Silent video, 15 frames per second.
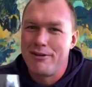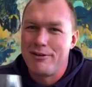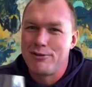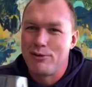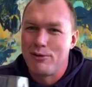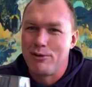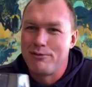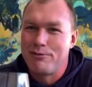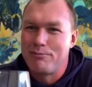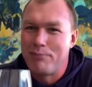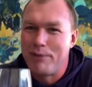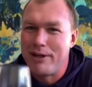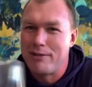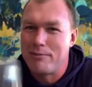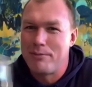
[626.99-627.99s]
sort of
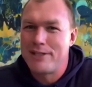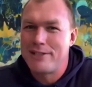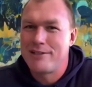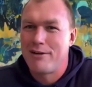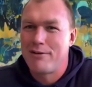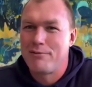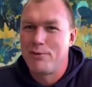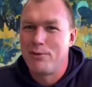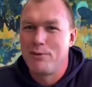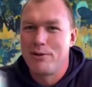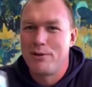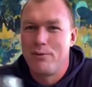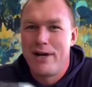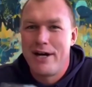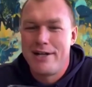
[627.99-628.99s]
bring the best out of all
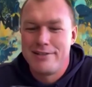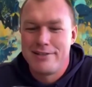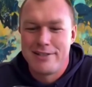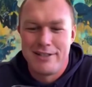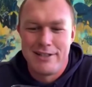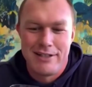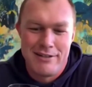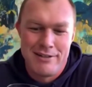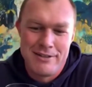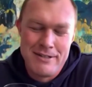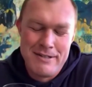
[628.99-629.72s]
the wines in it.